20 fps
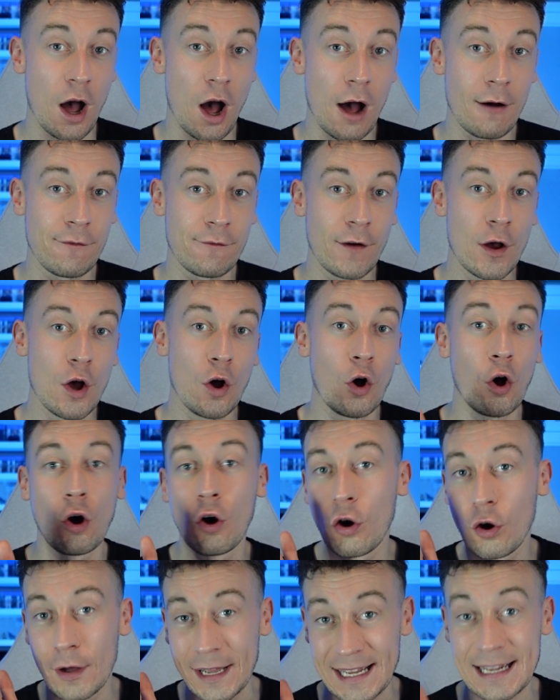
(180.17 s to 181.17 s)
off
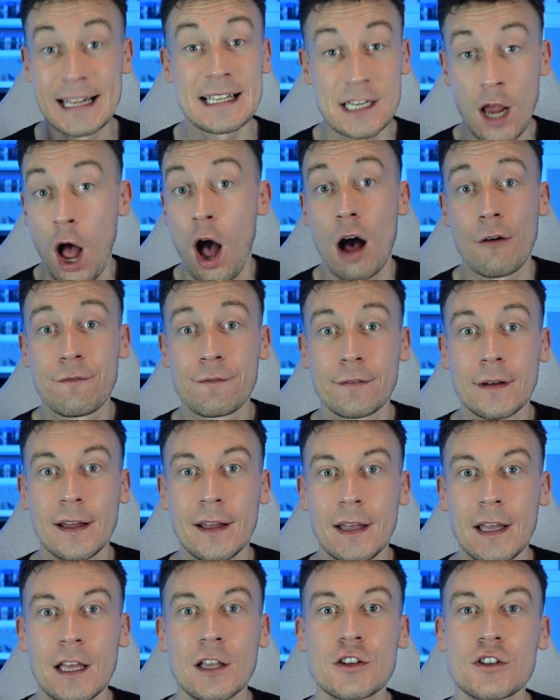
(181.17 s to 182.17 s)
or it's off.
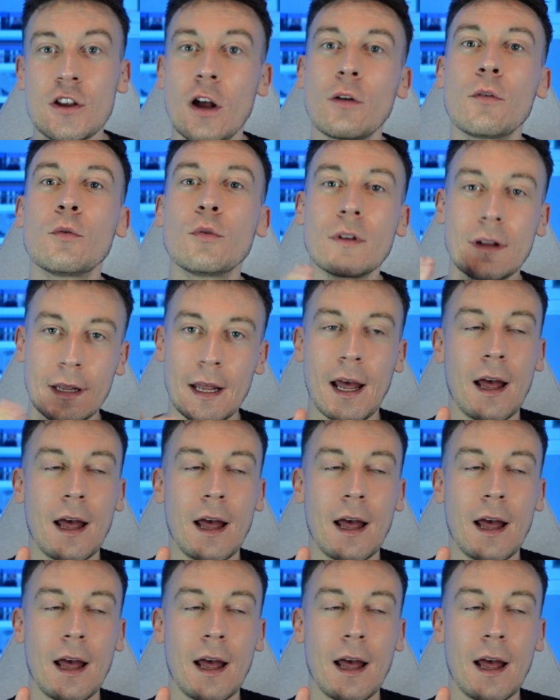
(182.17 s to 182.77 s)
So,